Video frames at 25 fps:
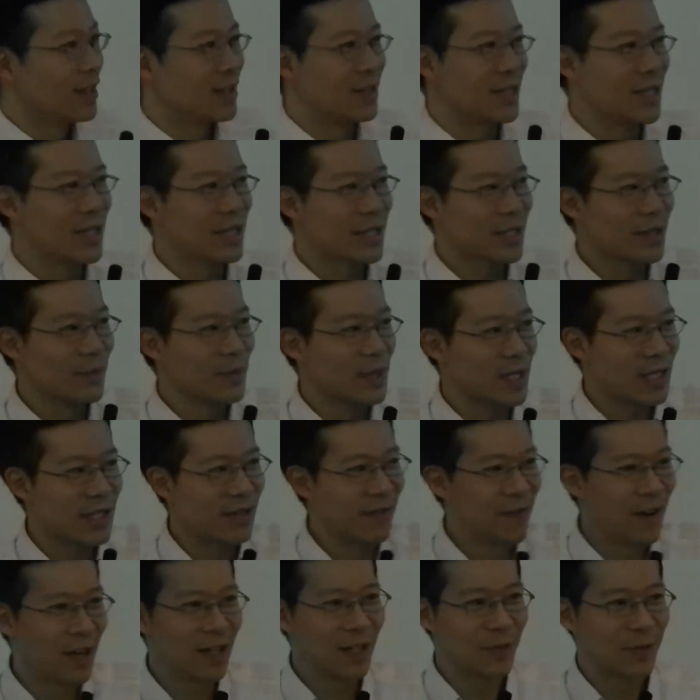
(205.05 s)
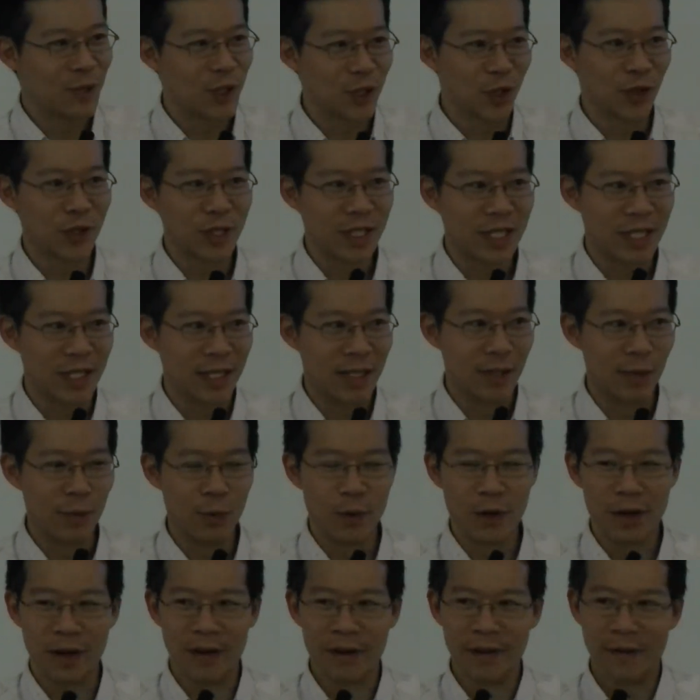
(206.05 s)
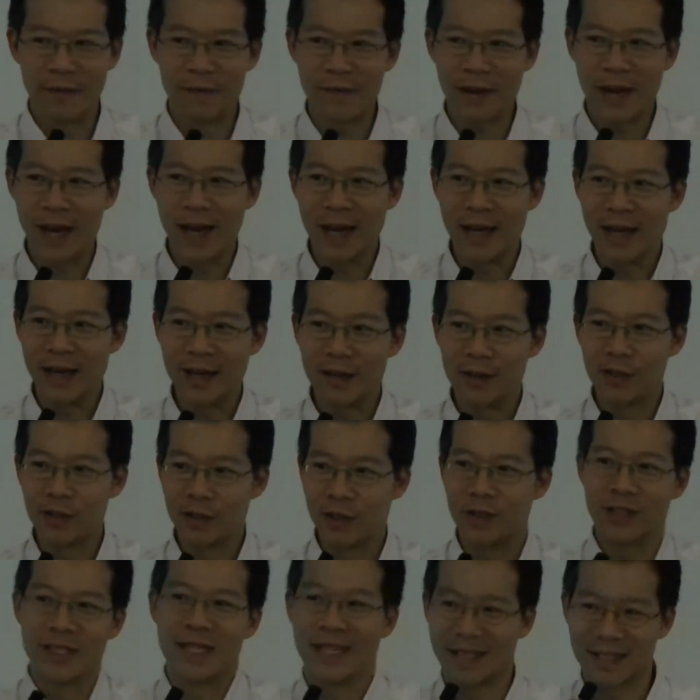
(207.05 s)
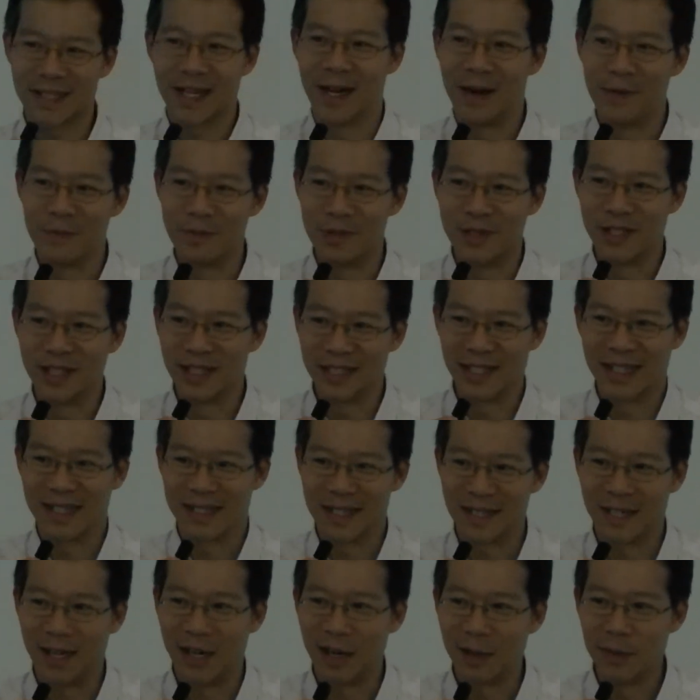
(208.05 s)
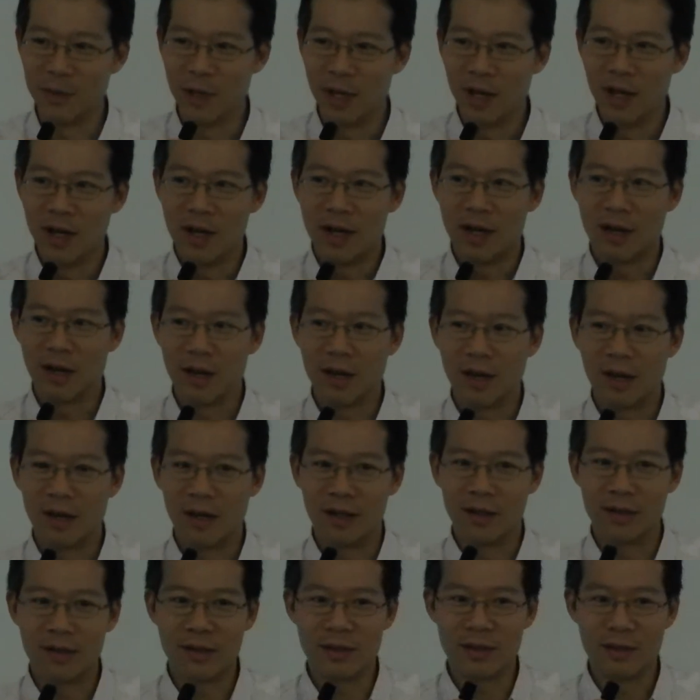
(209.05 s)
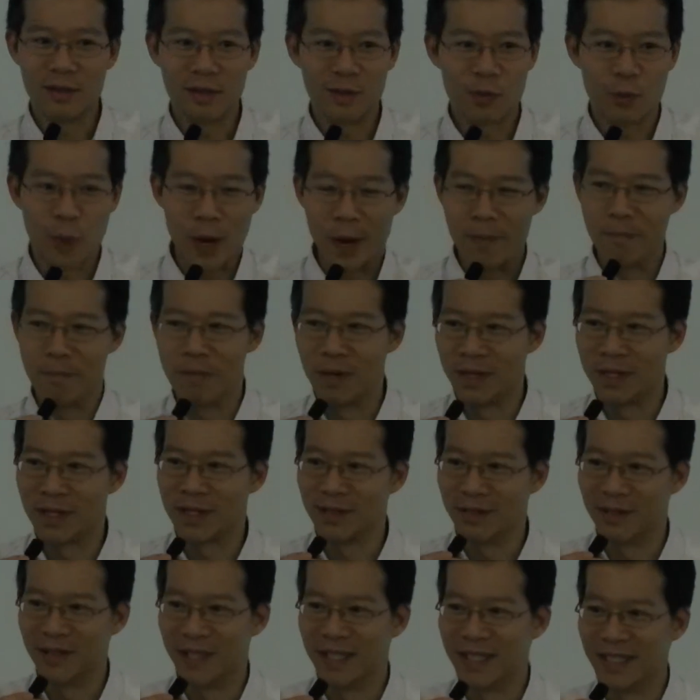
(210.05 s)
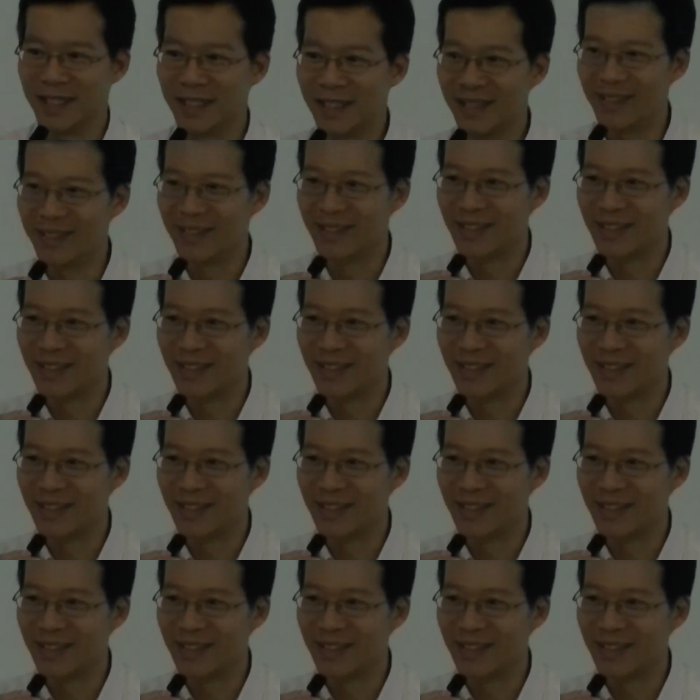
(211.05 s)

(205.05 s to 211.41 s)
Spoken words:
The system is developed jointly with a .NET company at that time. Is went bust already.